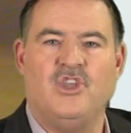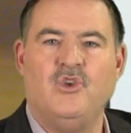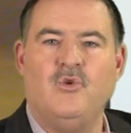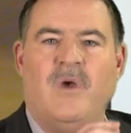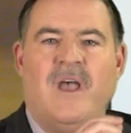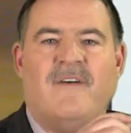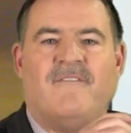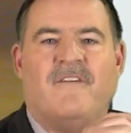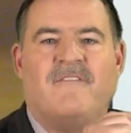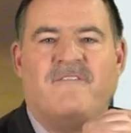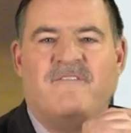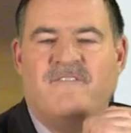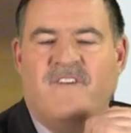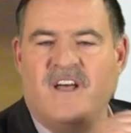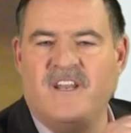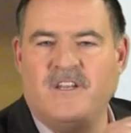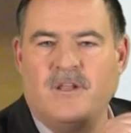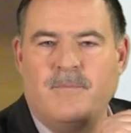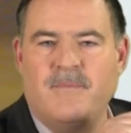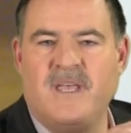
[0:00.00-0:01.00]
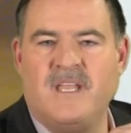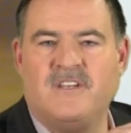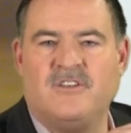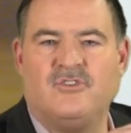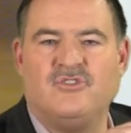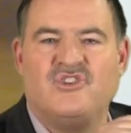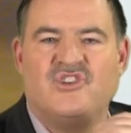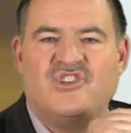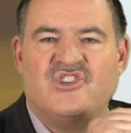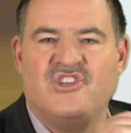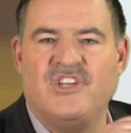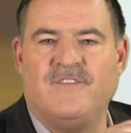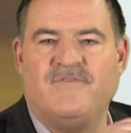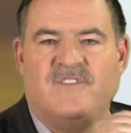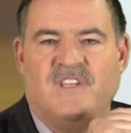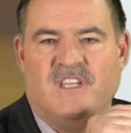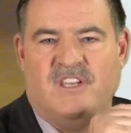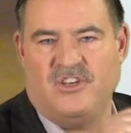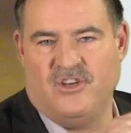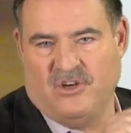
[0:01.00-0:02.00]
You have a fundamental
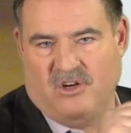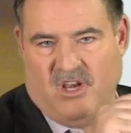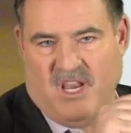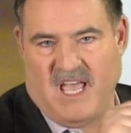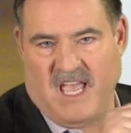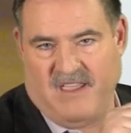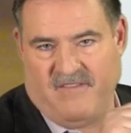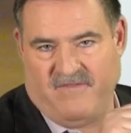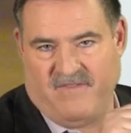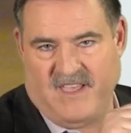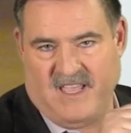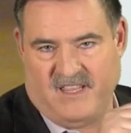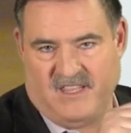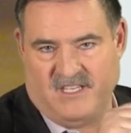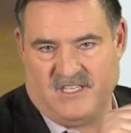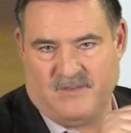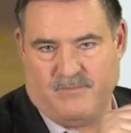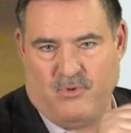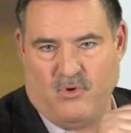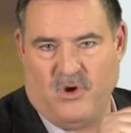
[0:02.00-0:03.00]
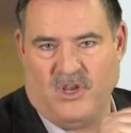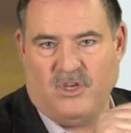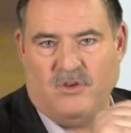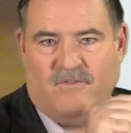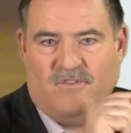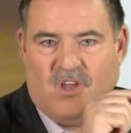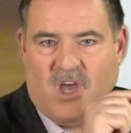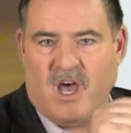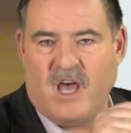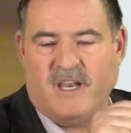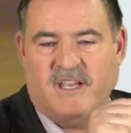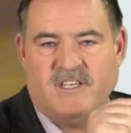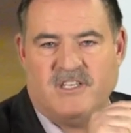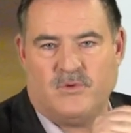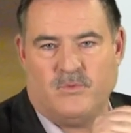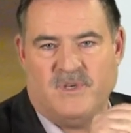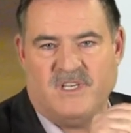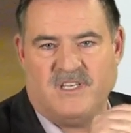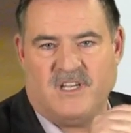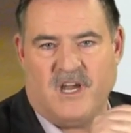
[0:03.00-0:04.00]
shift in your life at this point. You've gone
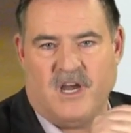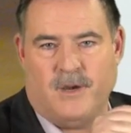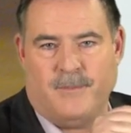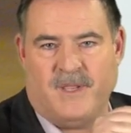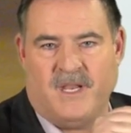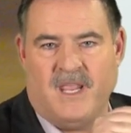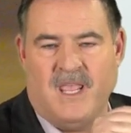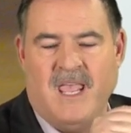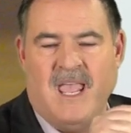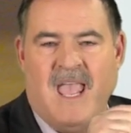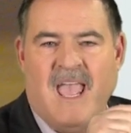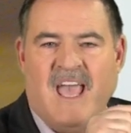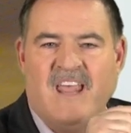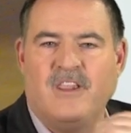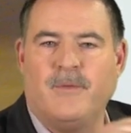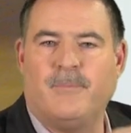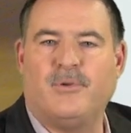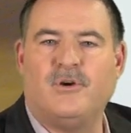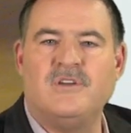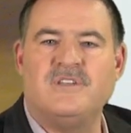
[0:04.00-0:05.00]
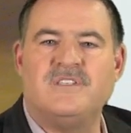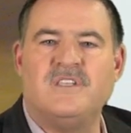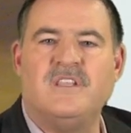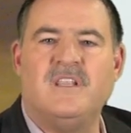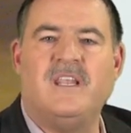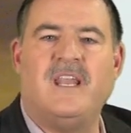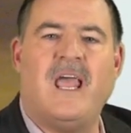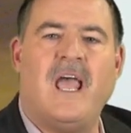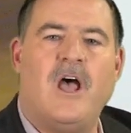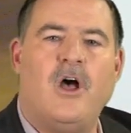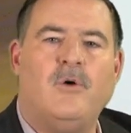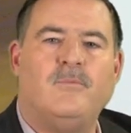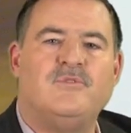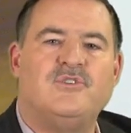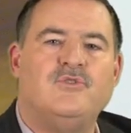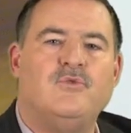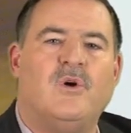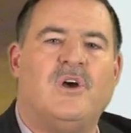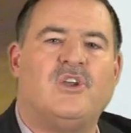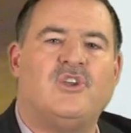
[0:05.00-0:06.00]
into retirement. And the person that
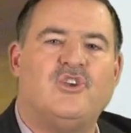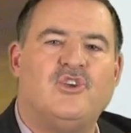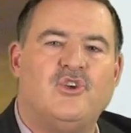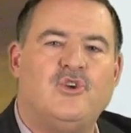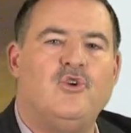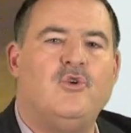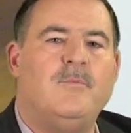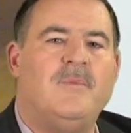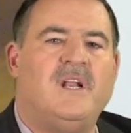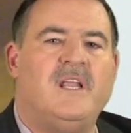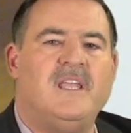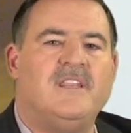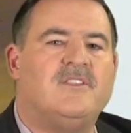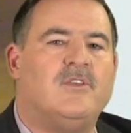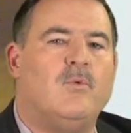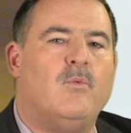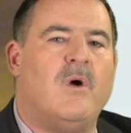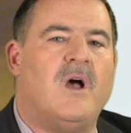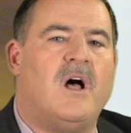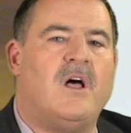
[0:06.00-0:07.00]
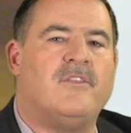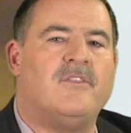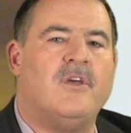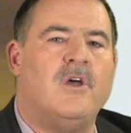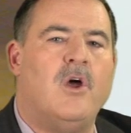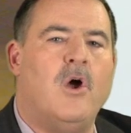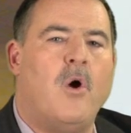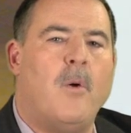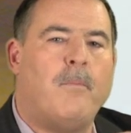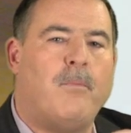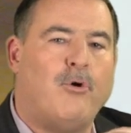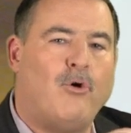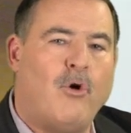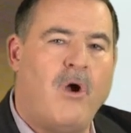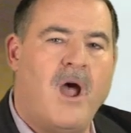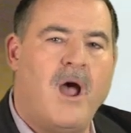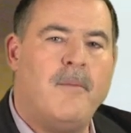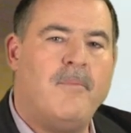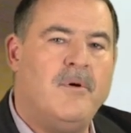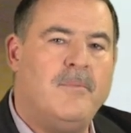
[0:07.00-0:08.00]
helped you accumulate the wealth
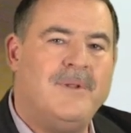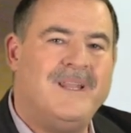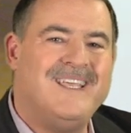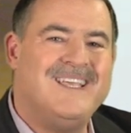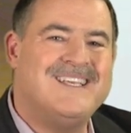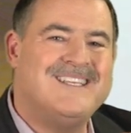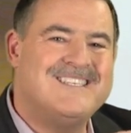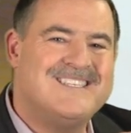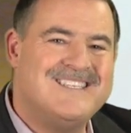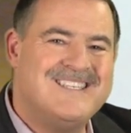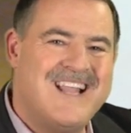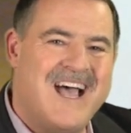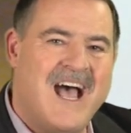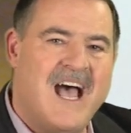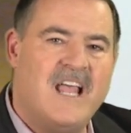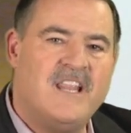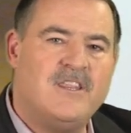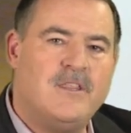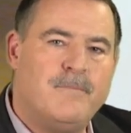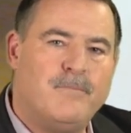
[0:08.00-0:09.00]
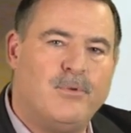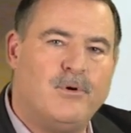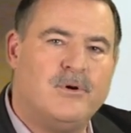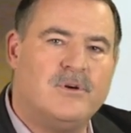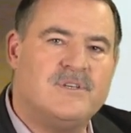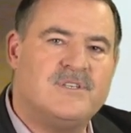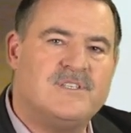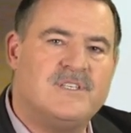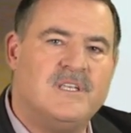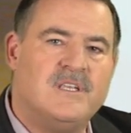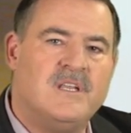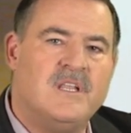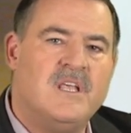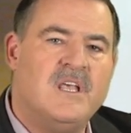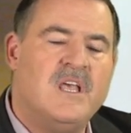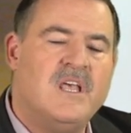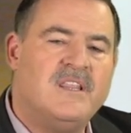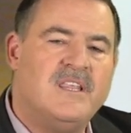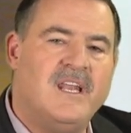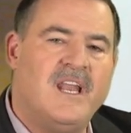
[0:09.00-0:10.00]
probably is not the person
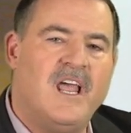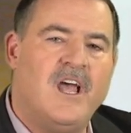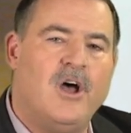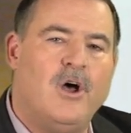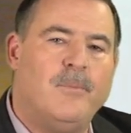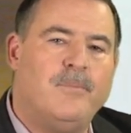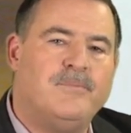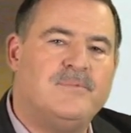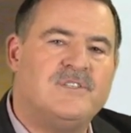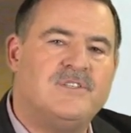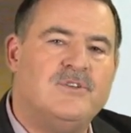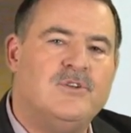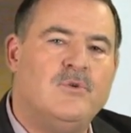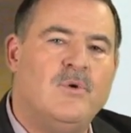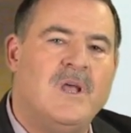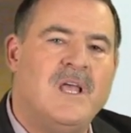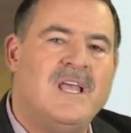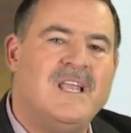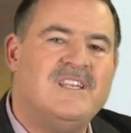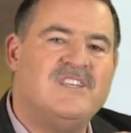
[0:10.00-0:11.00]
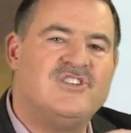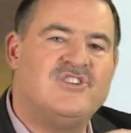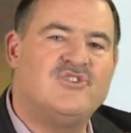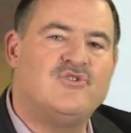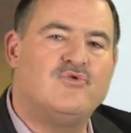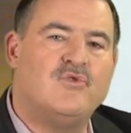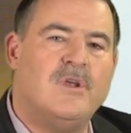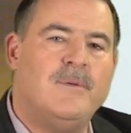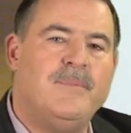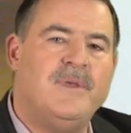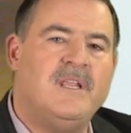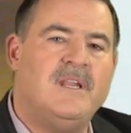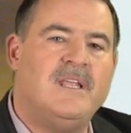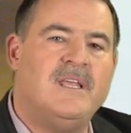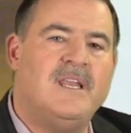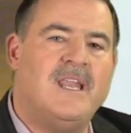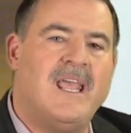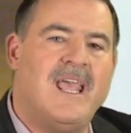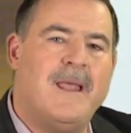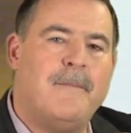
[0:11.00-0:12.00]
that helps you distribute
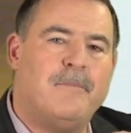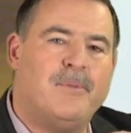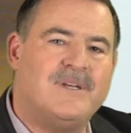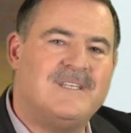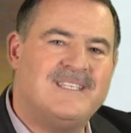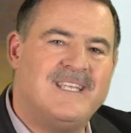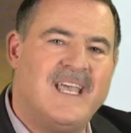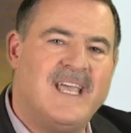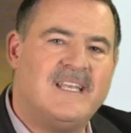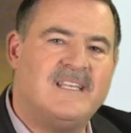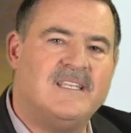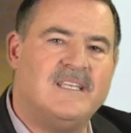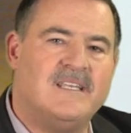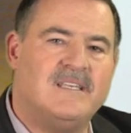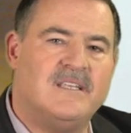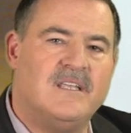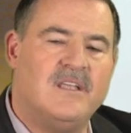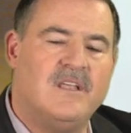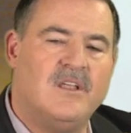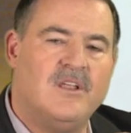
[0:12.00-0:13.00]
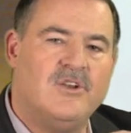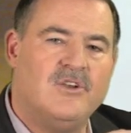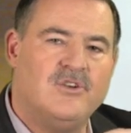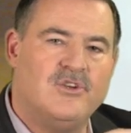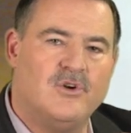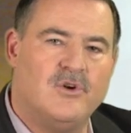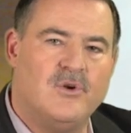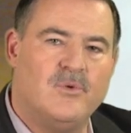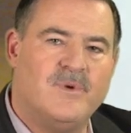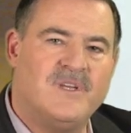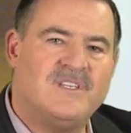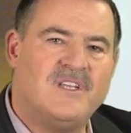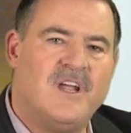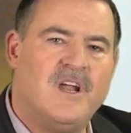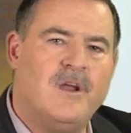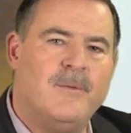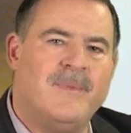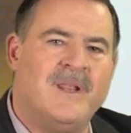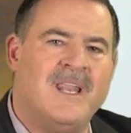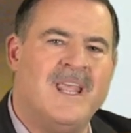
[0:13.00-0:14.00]
it and protect it during
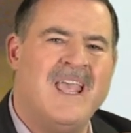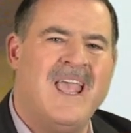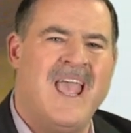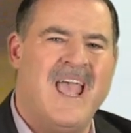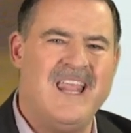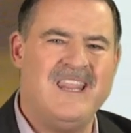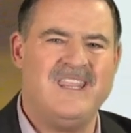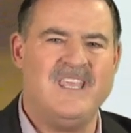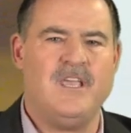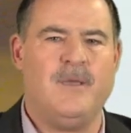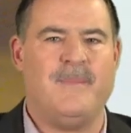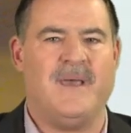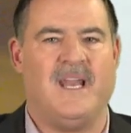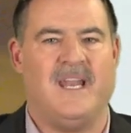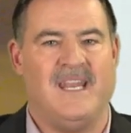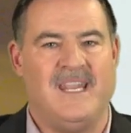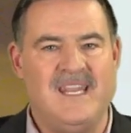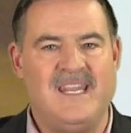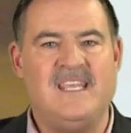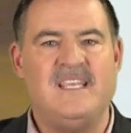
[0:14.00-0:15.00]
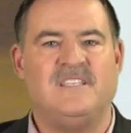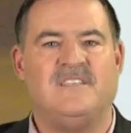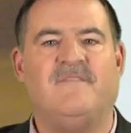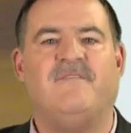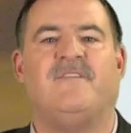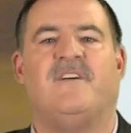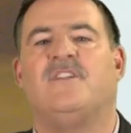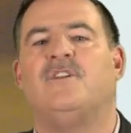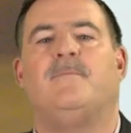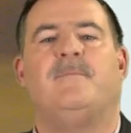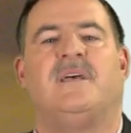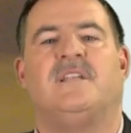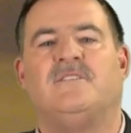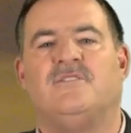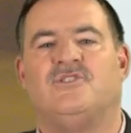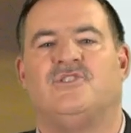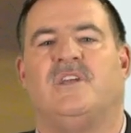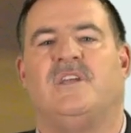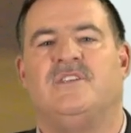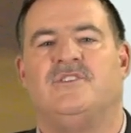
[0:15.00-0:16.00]
retirement. And think about it, it is a
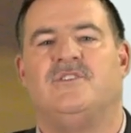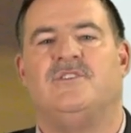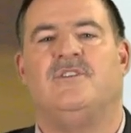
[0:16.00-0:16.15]
fundamental change